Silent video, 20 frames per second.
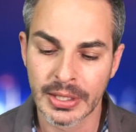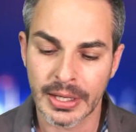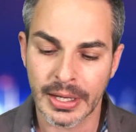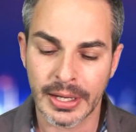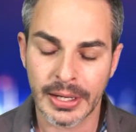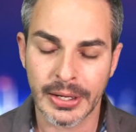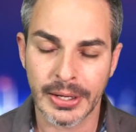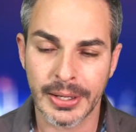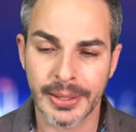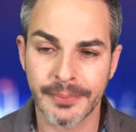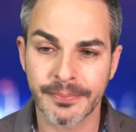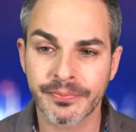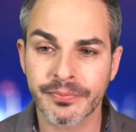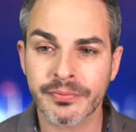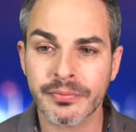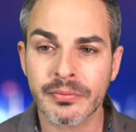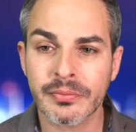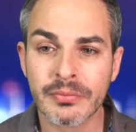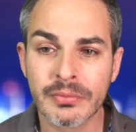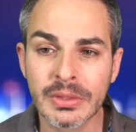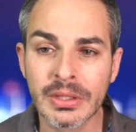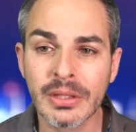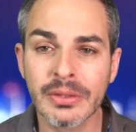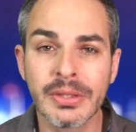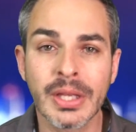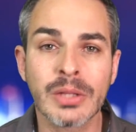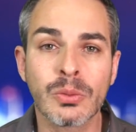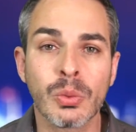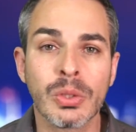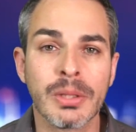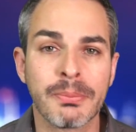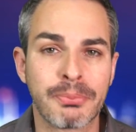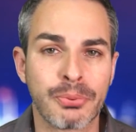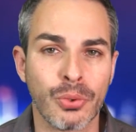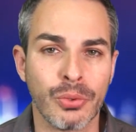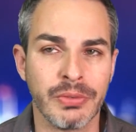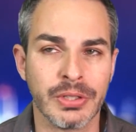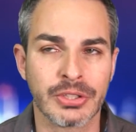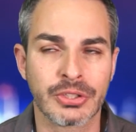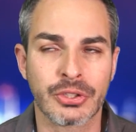that will approve it.